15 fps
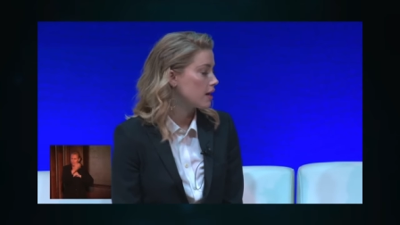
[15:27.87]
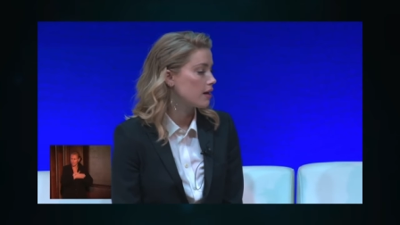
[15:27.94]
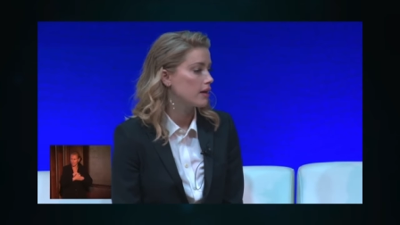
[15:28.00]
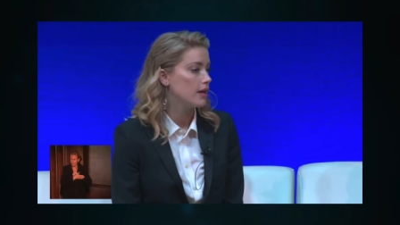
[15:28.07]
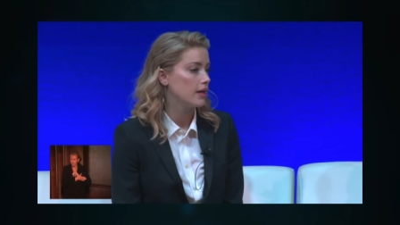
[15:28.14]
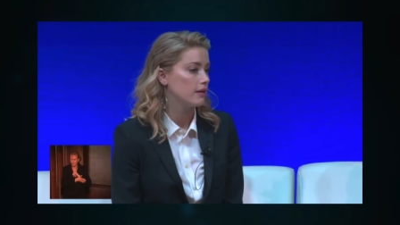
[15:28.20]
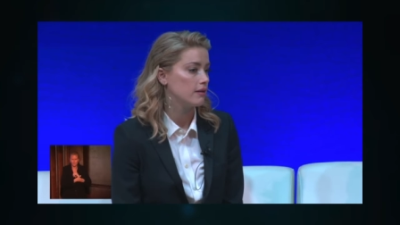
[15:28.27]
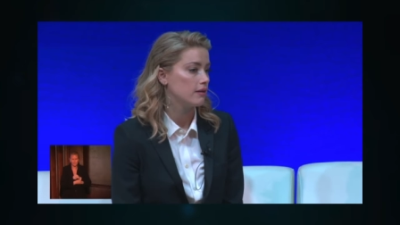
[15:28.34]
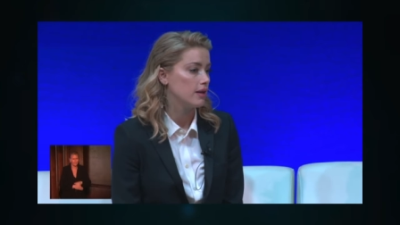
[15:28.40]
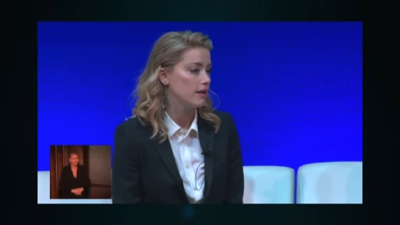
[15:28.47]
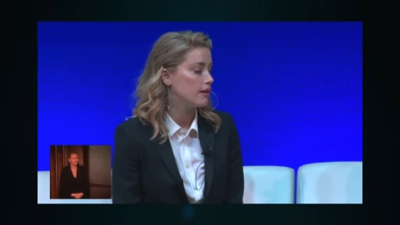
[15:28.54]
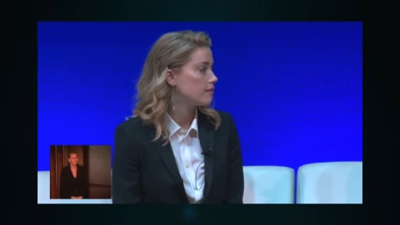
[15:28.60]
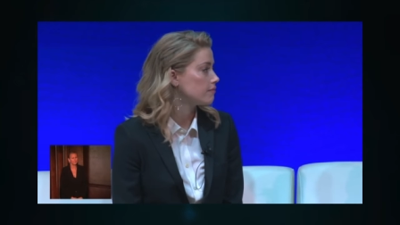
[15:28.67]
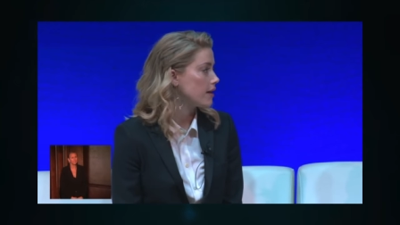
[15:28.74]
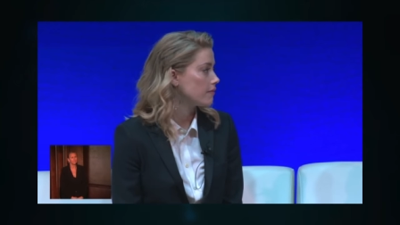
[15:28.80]

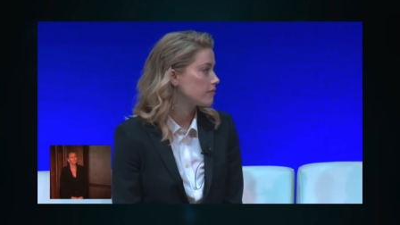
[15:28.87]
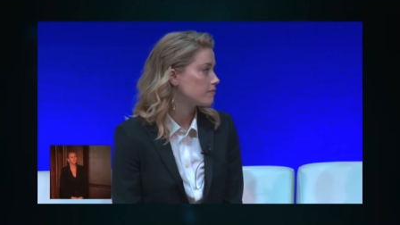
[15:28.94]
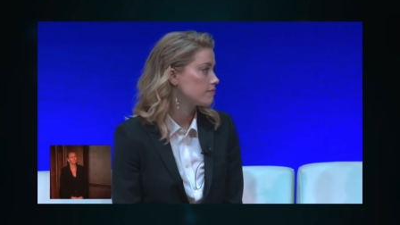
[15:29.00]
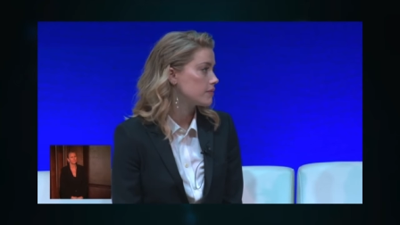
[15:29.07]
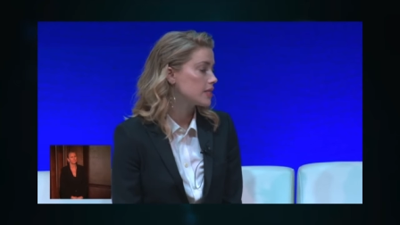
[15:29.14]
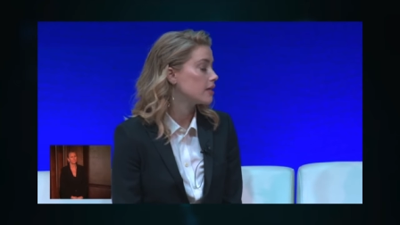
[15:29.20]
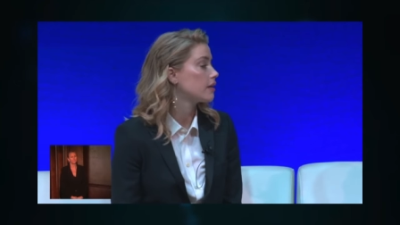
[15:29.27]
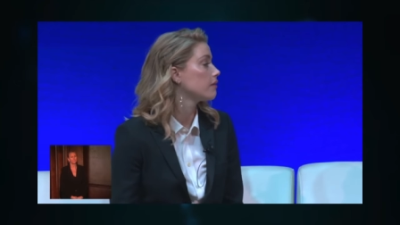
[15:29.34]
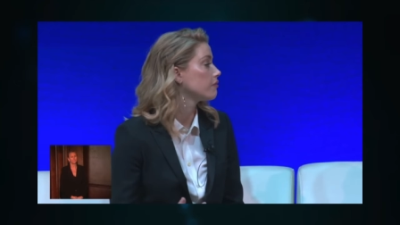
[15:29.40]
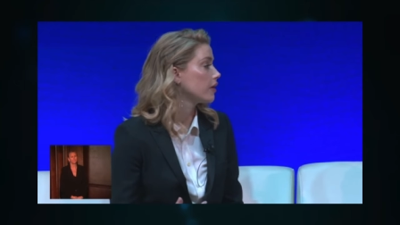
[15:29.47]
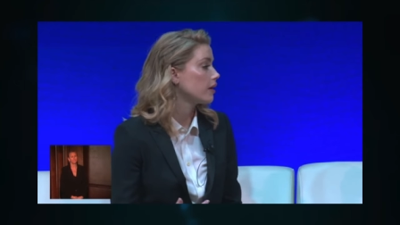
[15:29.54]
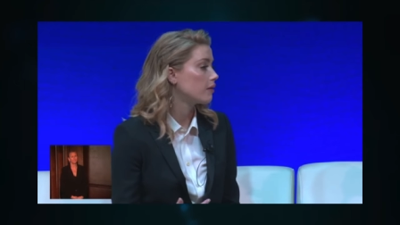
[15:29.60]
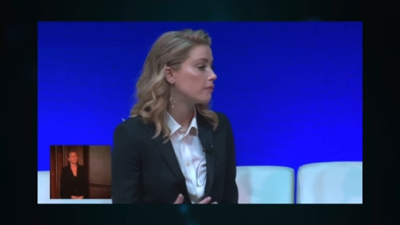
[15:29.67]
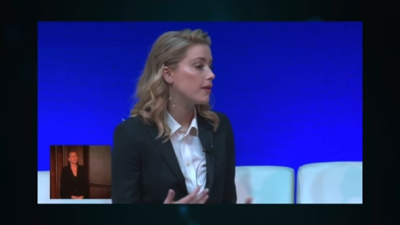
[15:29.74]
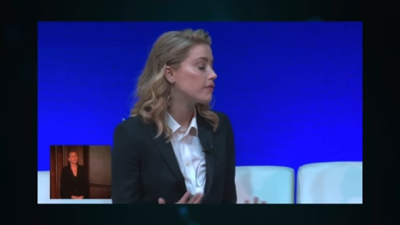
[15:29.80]
in seek of
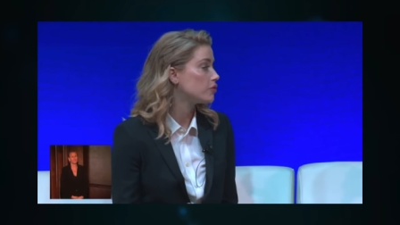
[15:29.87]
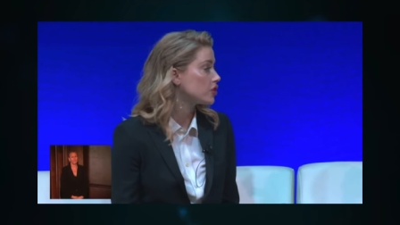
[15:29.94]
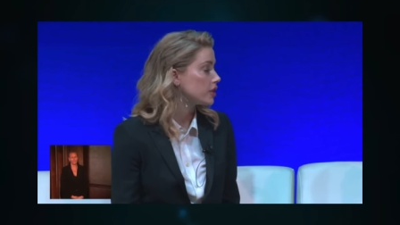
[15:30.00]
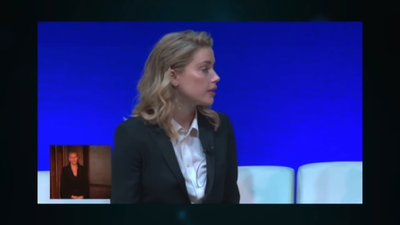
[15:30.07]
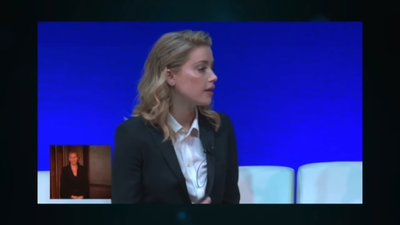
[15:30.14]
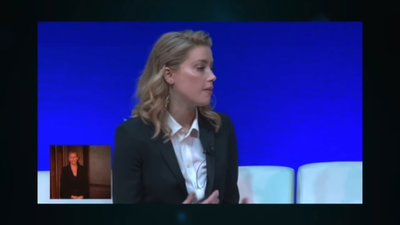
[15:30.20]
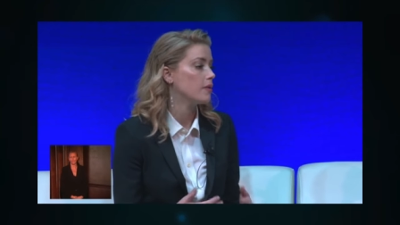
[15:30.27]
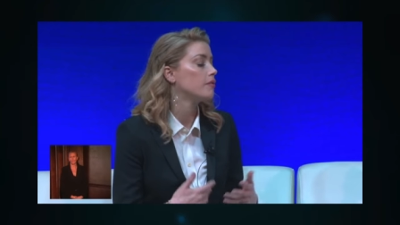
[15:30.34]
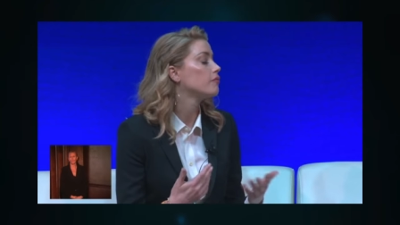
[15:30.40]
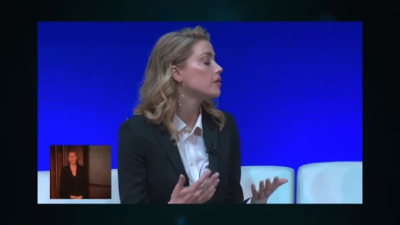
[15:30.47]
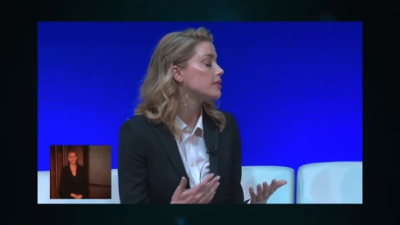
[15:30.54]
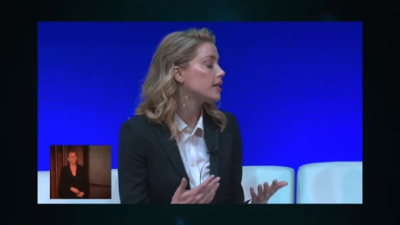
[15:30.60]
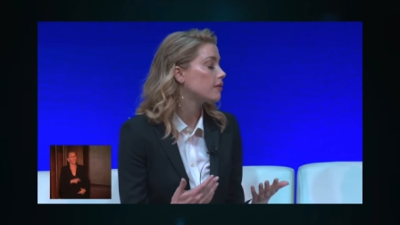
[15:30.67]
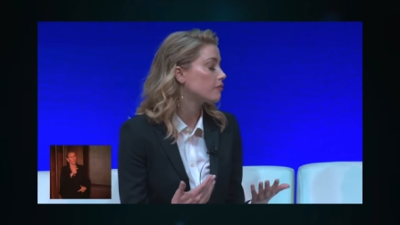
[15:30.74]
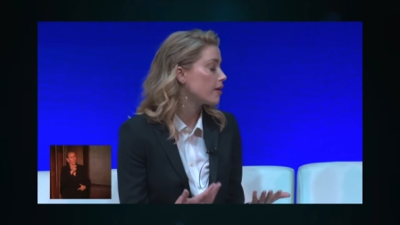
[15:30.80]

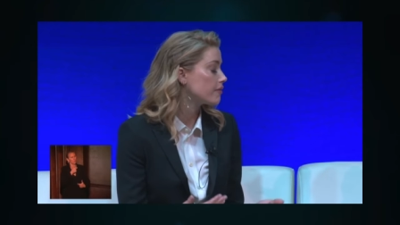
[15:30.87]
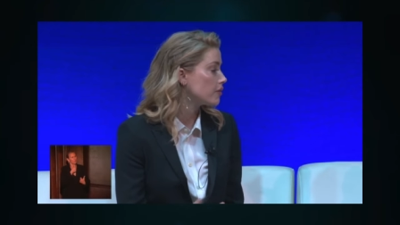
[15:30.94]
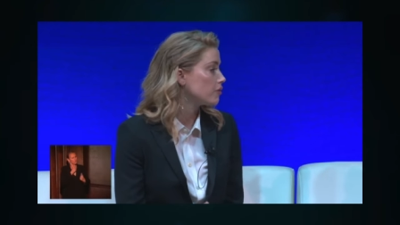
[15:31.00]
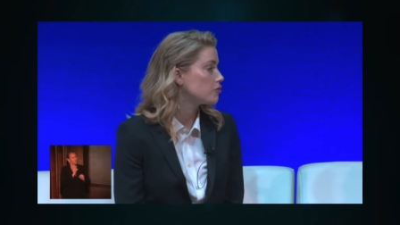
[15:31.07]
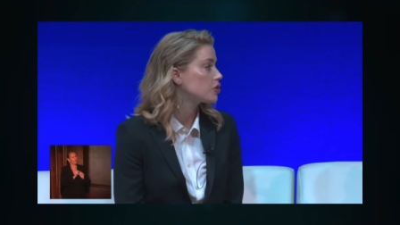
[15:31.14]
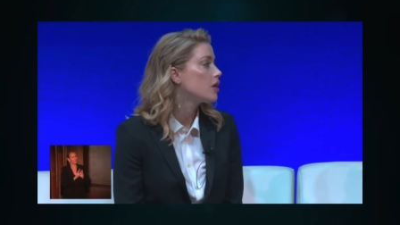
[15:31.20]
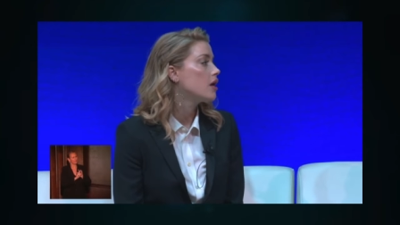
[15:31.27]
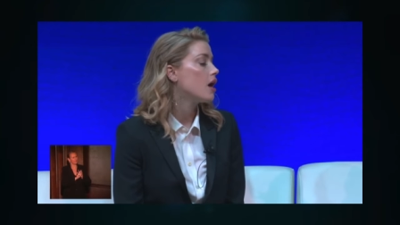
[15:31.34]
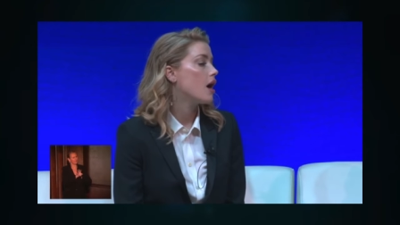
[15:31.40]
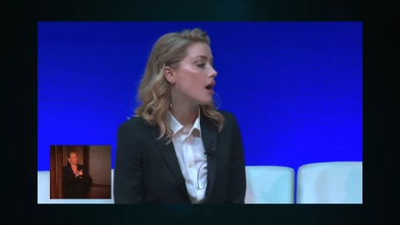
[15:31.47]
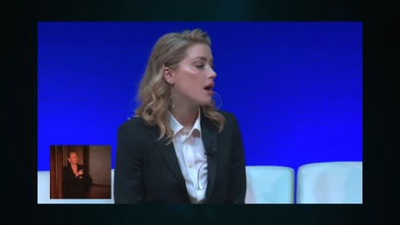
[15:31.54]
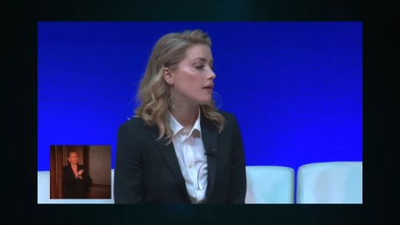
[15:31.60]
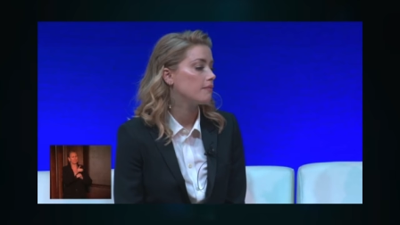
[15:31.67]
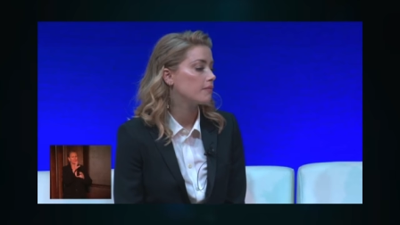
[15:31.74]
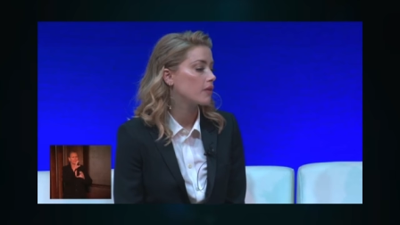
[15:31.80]
refuge
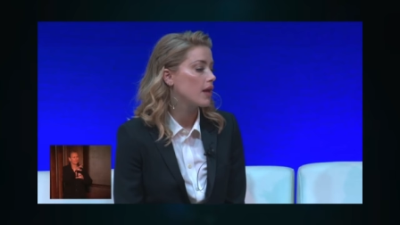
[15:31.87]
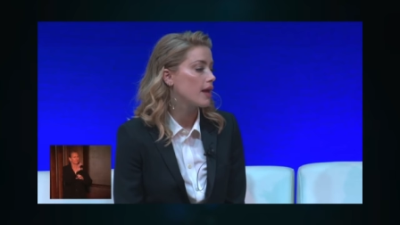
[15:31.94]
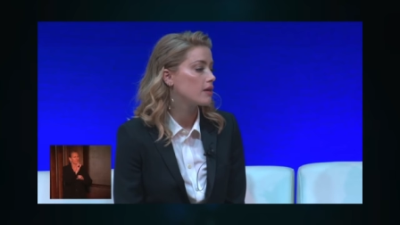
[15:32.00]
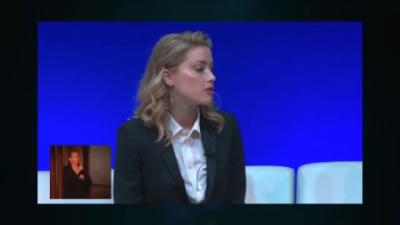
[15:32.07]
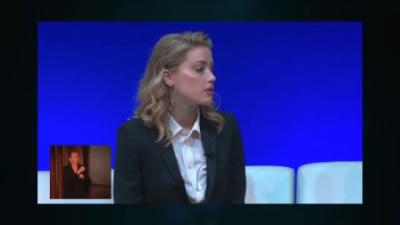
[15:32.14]
and